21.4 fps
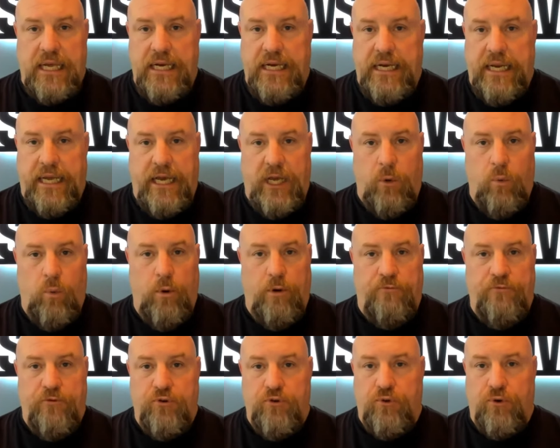did
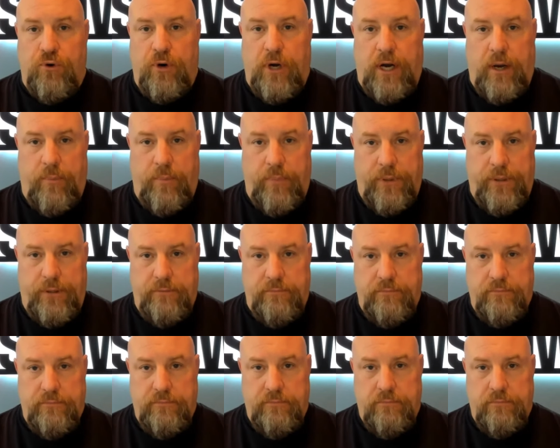with Trump
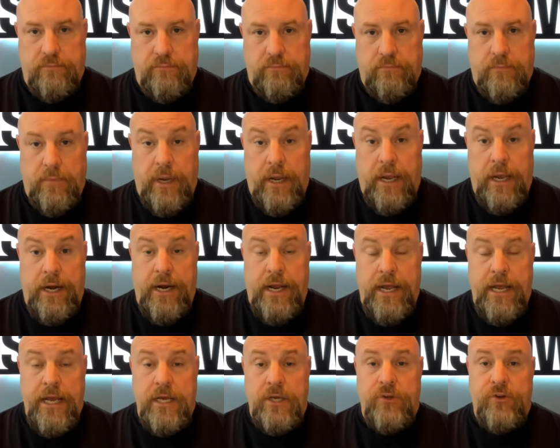in
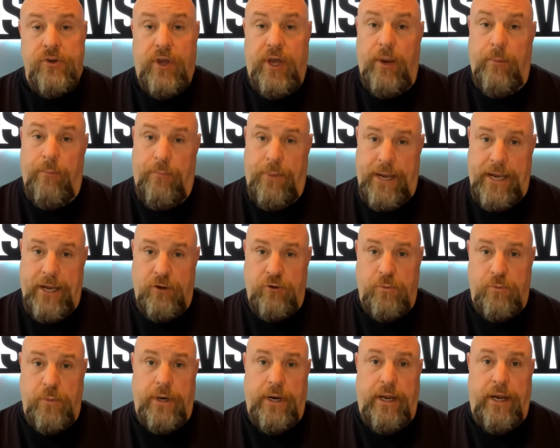his
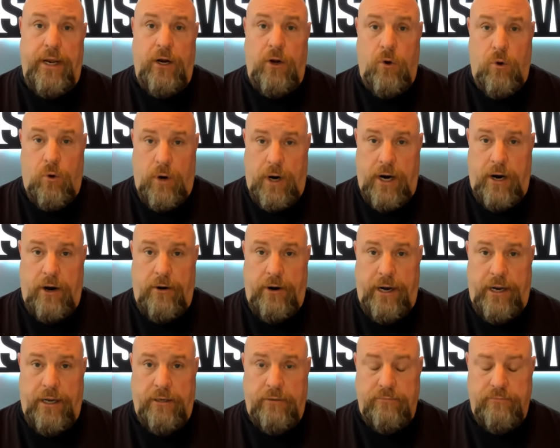impeachment inquiry.